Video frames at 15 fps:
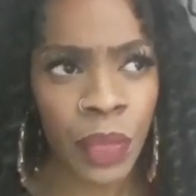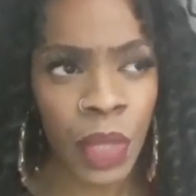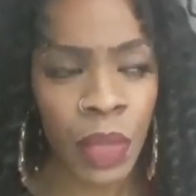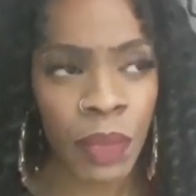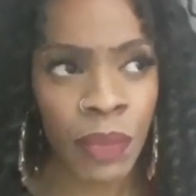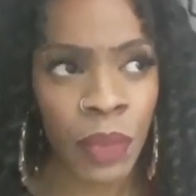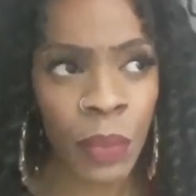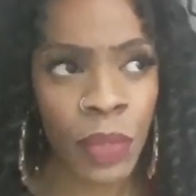
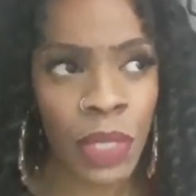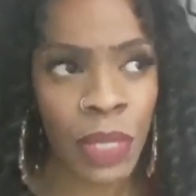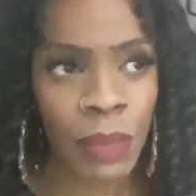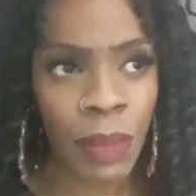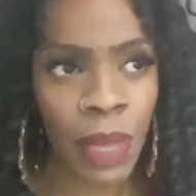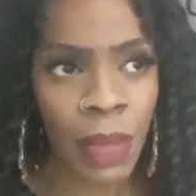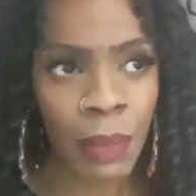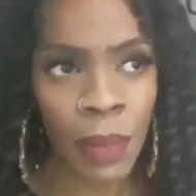if it wasn't
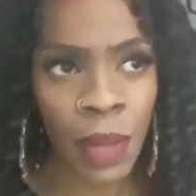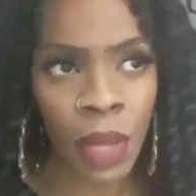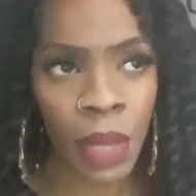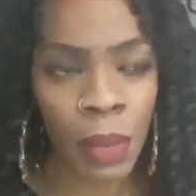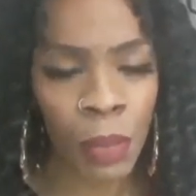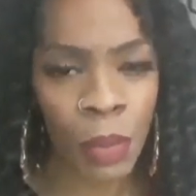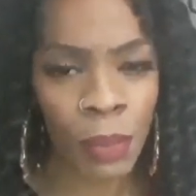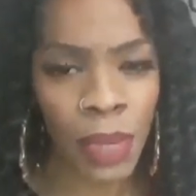my
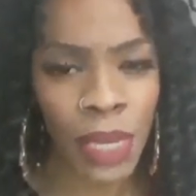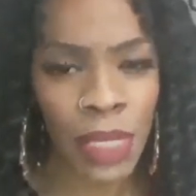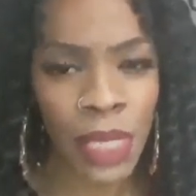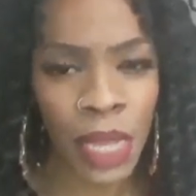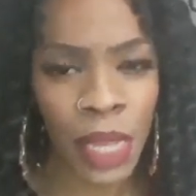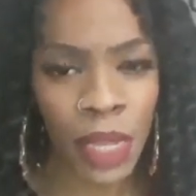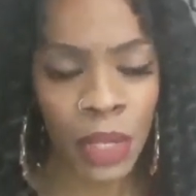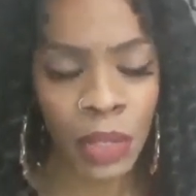mom or my
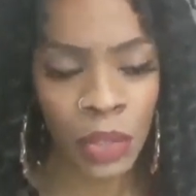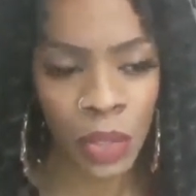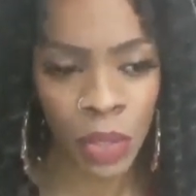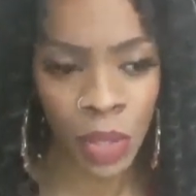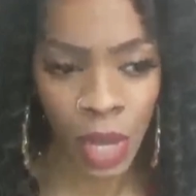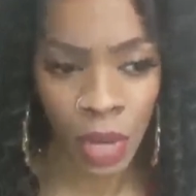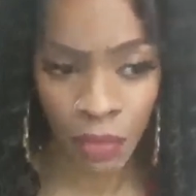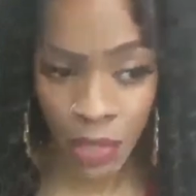dad,
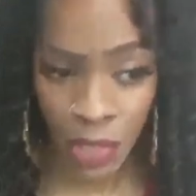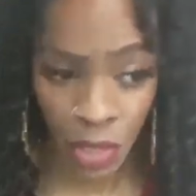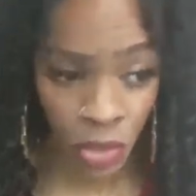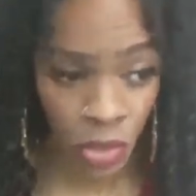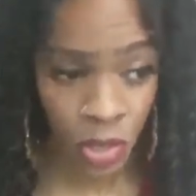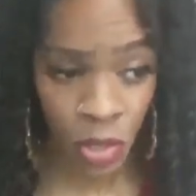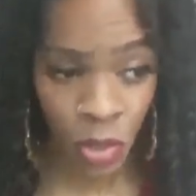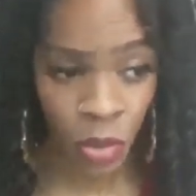God rest her
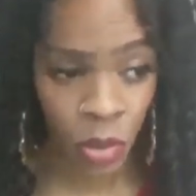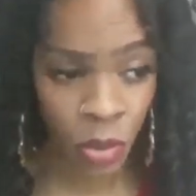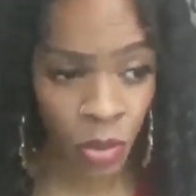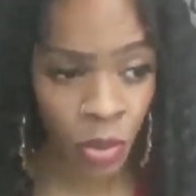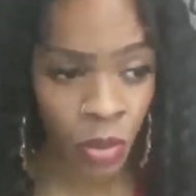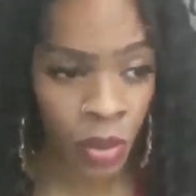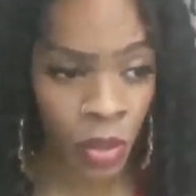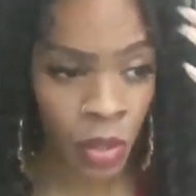soul,
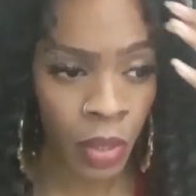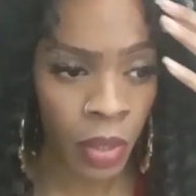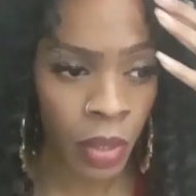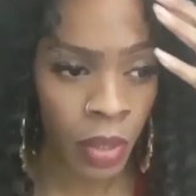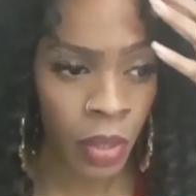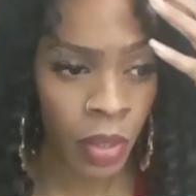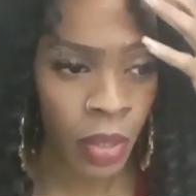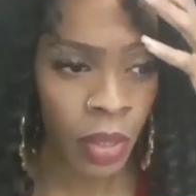
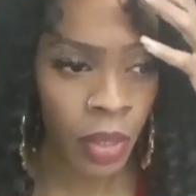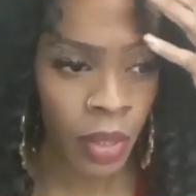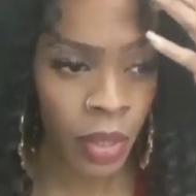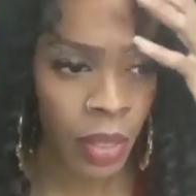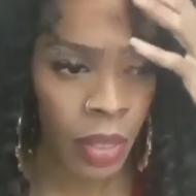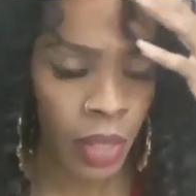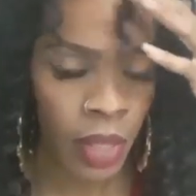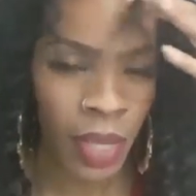
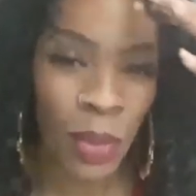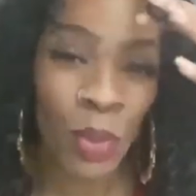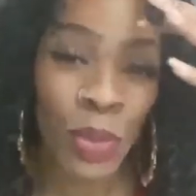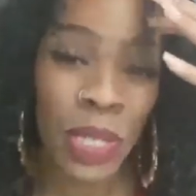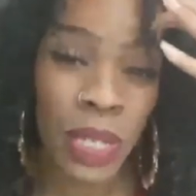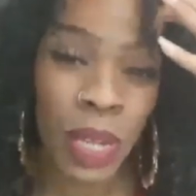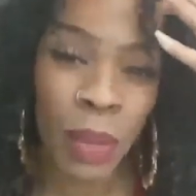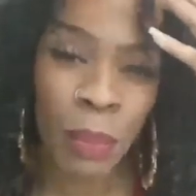it
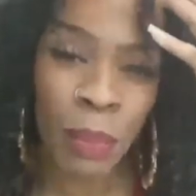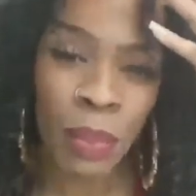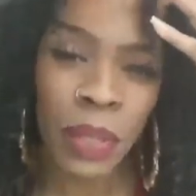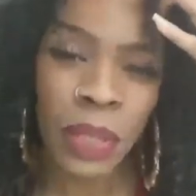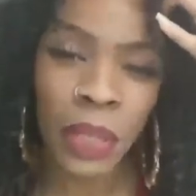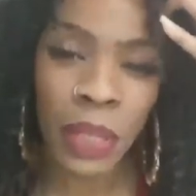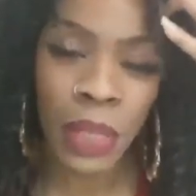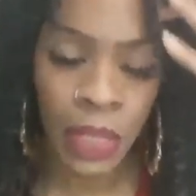was
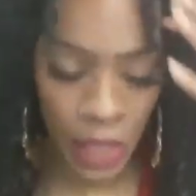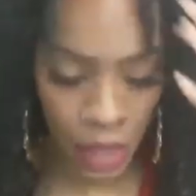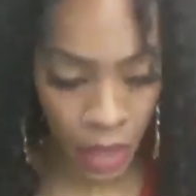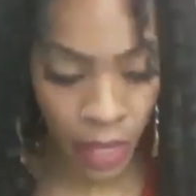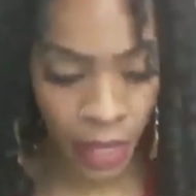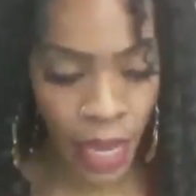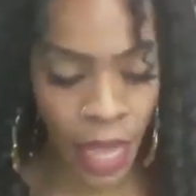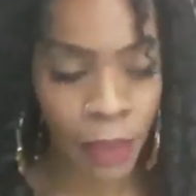complete,
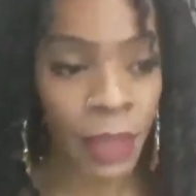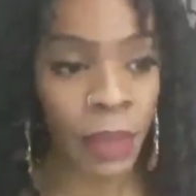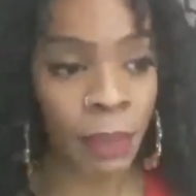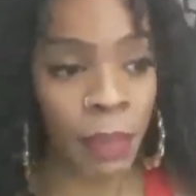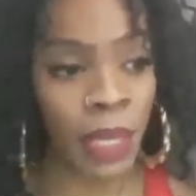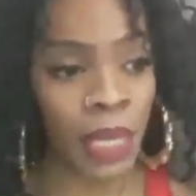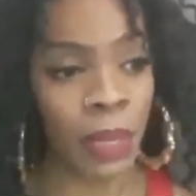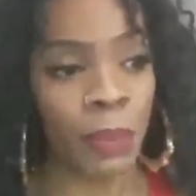like, I mean,
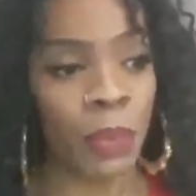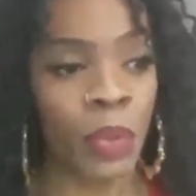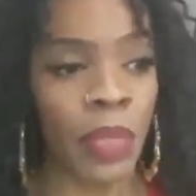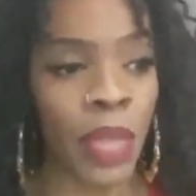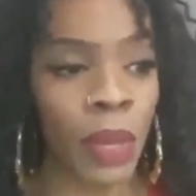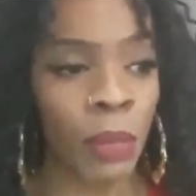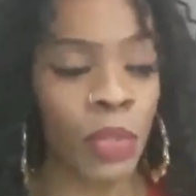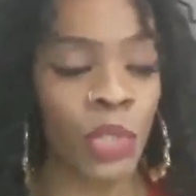people
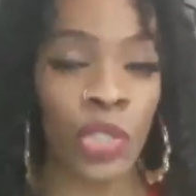that would